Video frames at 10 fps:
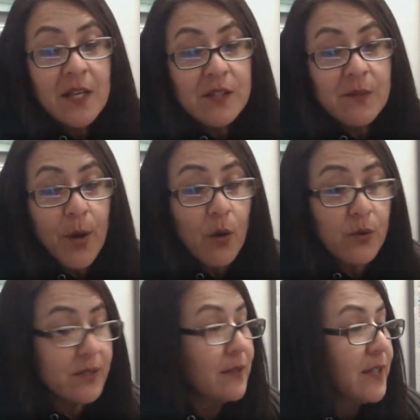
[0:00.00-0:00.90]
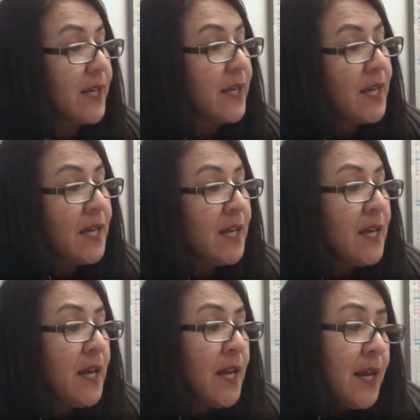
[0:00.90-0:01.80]
Supposedly,
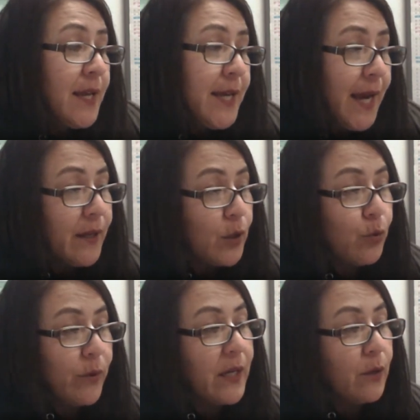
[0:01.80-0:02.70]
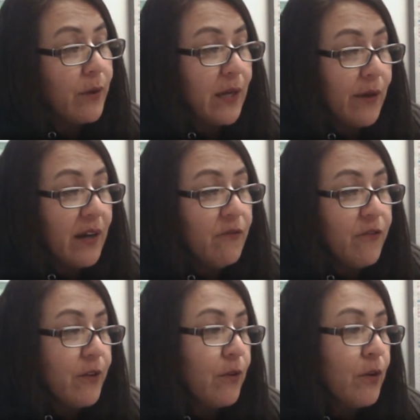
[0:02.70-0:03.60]
he had a
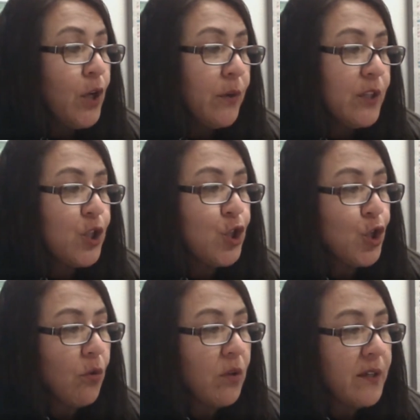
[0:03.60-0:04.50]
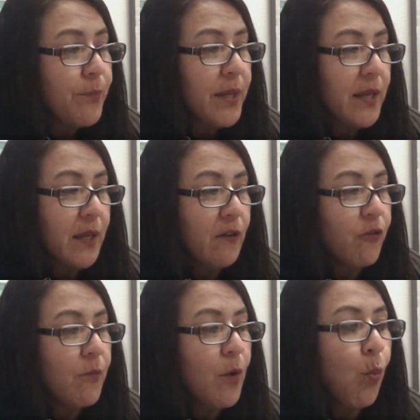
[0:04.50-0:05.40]
great-great-grandfather who had stolen a pig
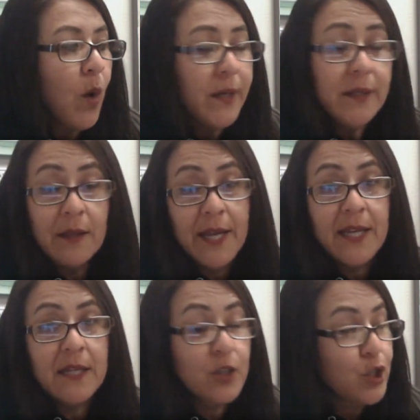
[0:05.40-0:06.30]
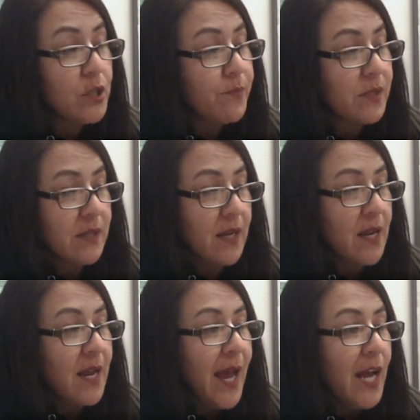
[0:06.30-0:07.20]
from a one-legged gypsy,
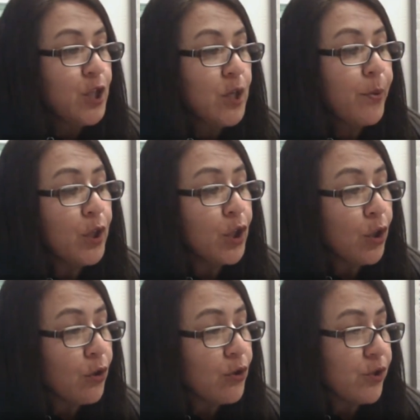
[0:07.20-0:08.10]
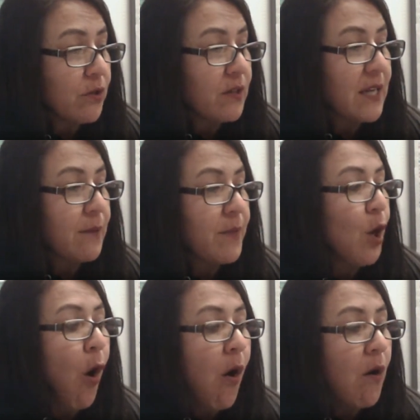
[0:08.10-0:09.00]
and she put a curse on him
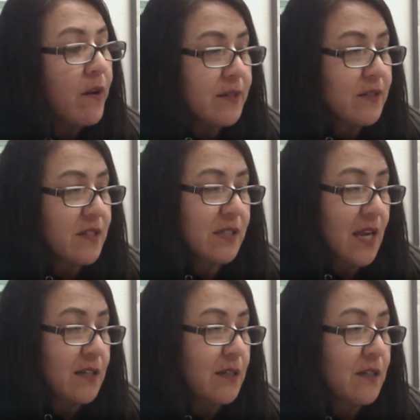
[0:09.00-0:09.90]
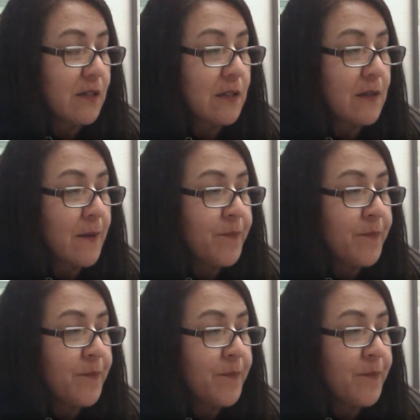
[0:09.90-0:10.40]
and all his descendants.